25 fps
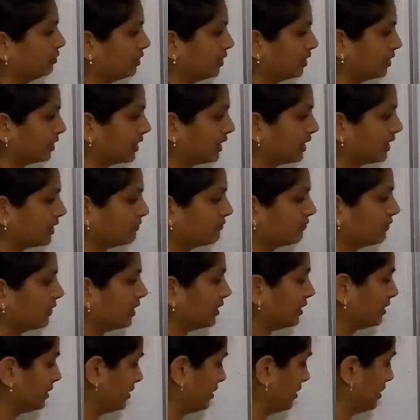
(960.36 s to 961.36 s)
again
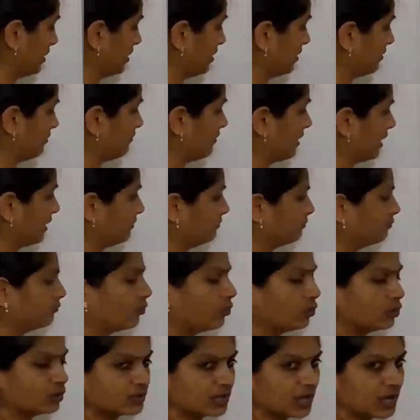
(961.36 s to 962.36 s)
1. When
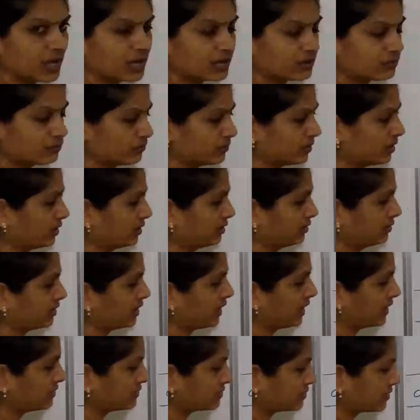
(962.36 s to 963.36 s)
both are 1,
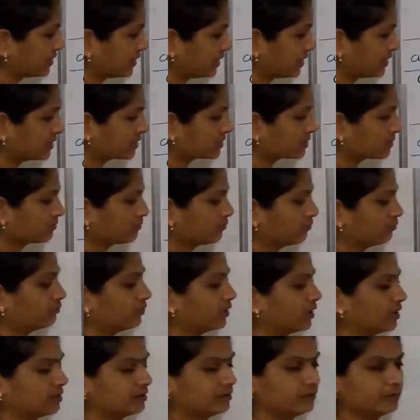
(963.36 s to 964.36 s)
the answer is
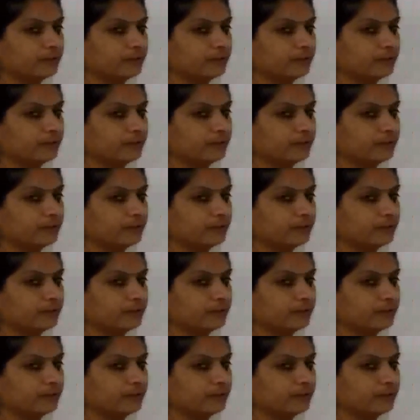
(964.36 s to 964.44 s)
1.